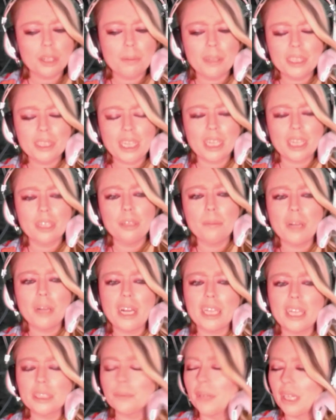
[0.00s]
about that a little bit
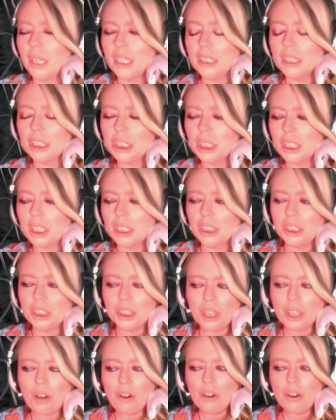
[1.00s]
as we get into the
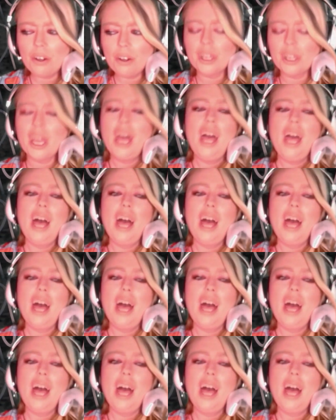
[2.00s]
song.